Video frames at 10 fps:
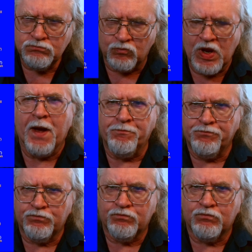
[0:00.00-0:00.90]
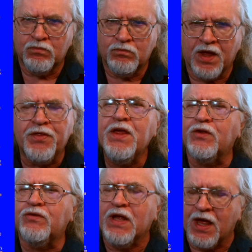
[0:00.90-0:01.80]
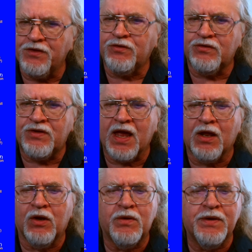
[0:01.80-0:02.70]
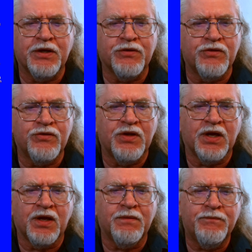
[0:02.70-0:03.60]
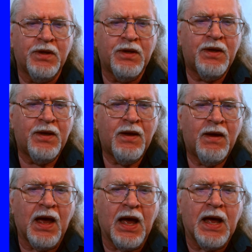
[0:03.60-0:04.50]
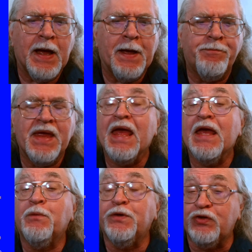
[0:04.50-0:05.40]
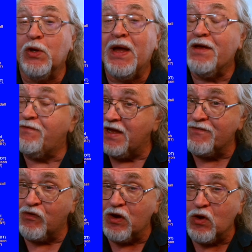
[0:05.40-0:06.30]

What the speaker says: yeah, I think this is Tagalo and Nelson second. And we still have Avery